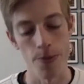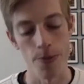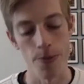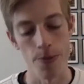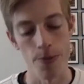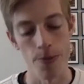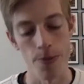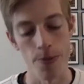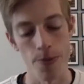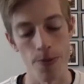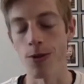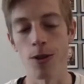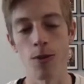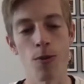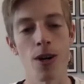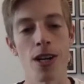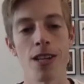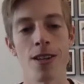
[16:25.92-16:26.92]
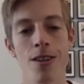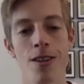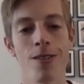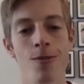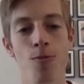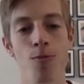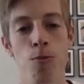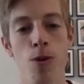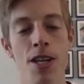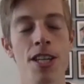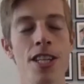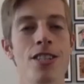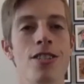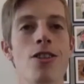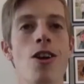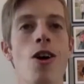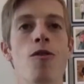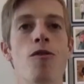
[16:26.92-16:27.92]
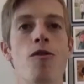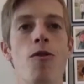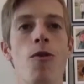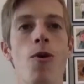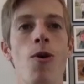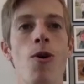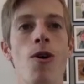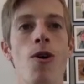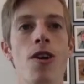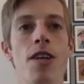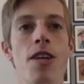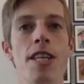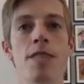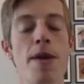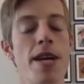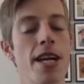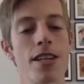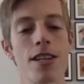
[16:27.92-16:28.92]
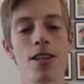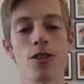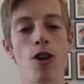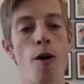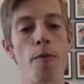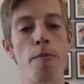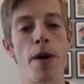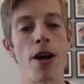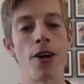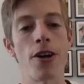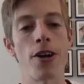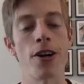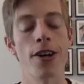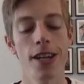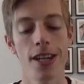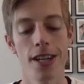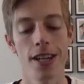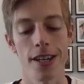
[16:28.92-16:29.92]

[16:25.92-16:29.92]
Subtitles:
he's doing what he's known for and he's making us all better.